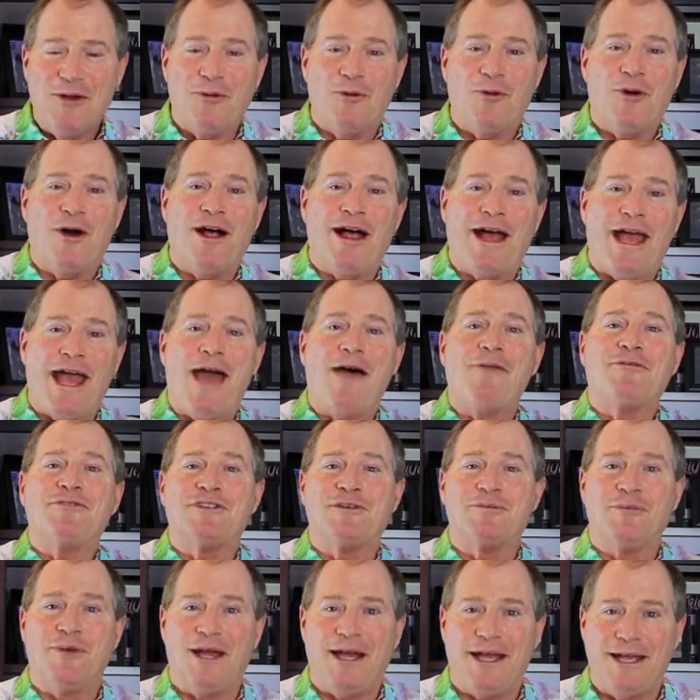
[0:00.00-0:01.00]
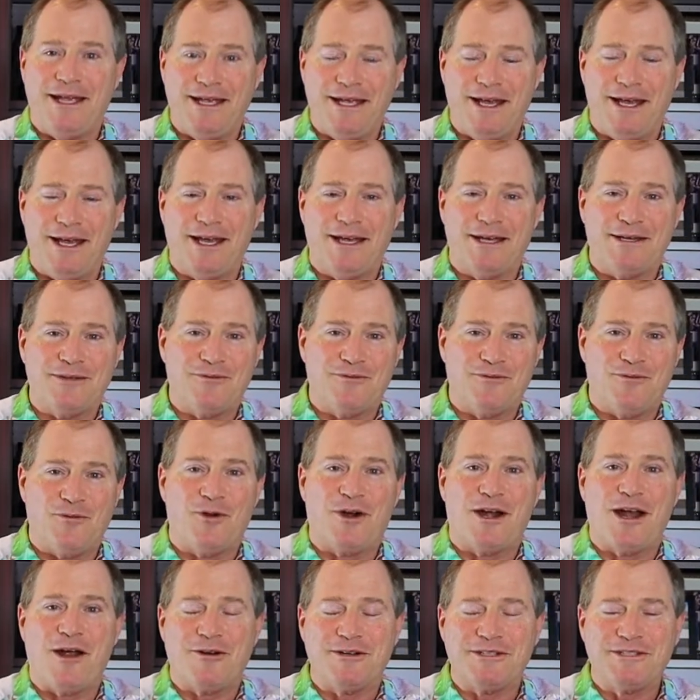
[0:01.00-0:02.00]
Well, after my
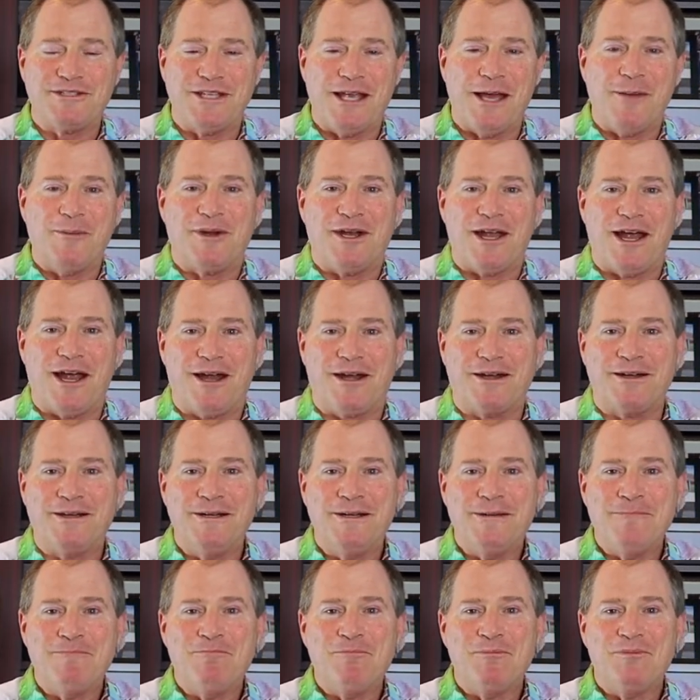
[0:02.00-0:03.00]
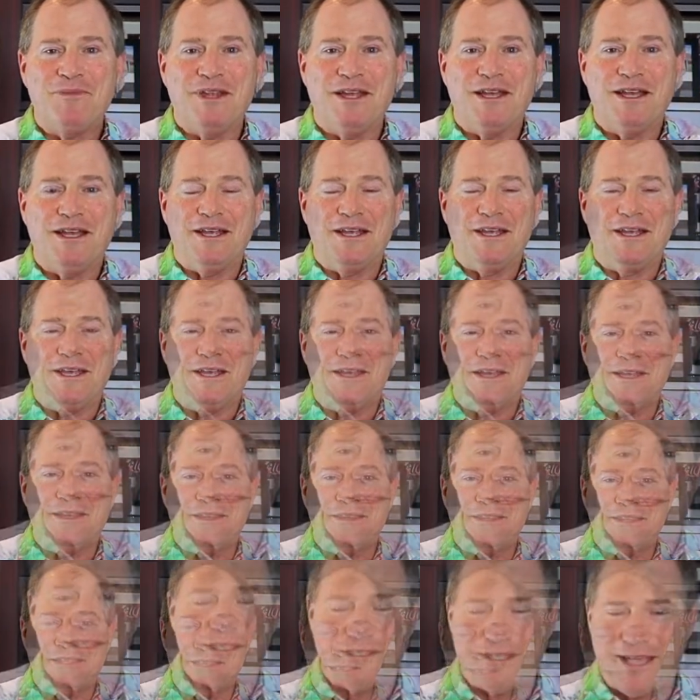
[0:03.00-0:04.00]
4-hour seminar,
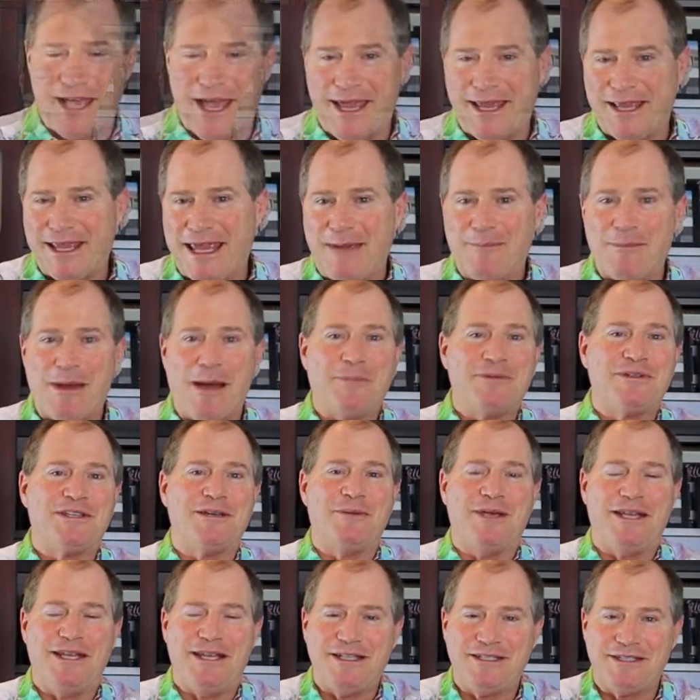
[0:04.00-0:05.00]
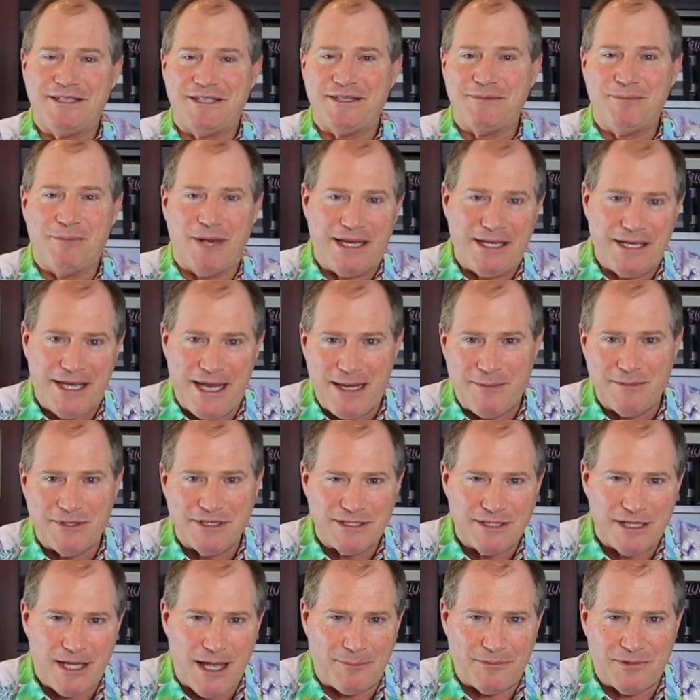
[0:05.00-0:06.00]
this guy came up to me and he said, "My name
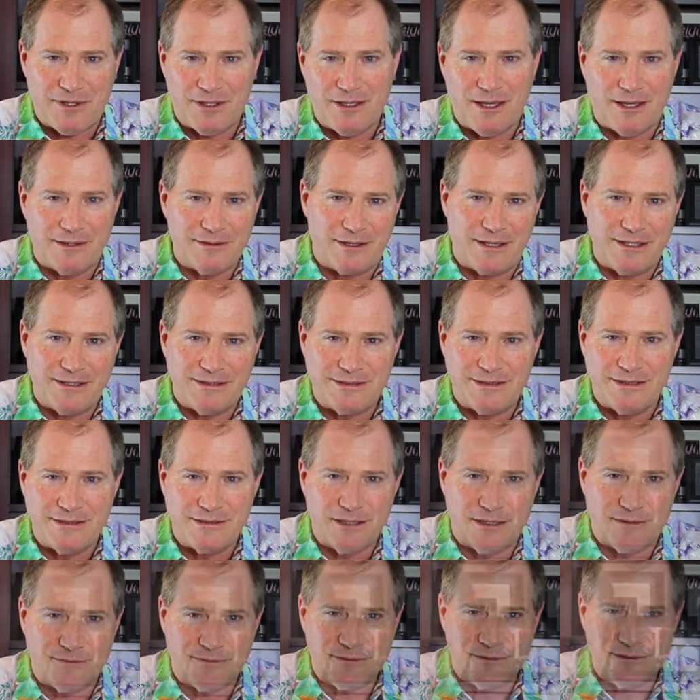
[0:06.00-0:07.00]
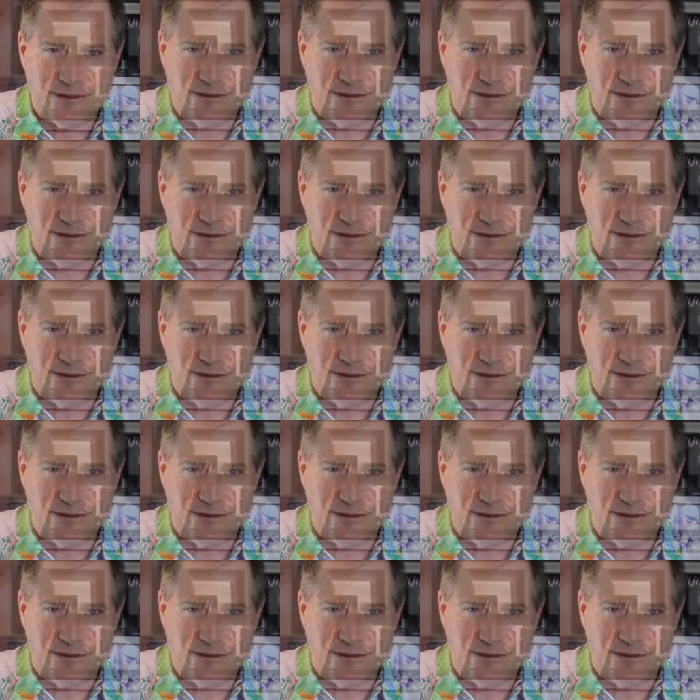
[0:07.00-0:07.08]
is Captain Andrei Sizov.